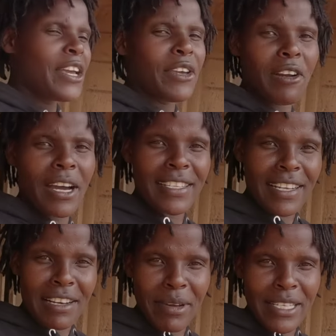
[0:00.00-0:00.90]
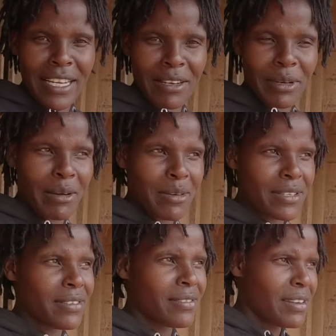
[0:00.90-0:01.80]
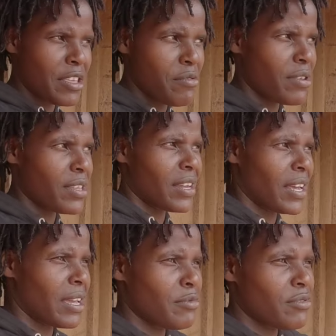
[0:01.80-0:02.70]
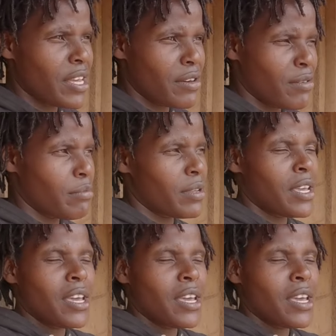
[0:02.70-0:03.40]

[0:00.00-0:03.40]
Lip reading: You know, I started my channel when I was Nanyuki, then I came to Nairobi.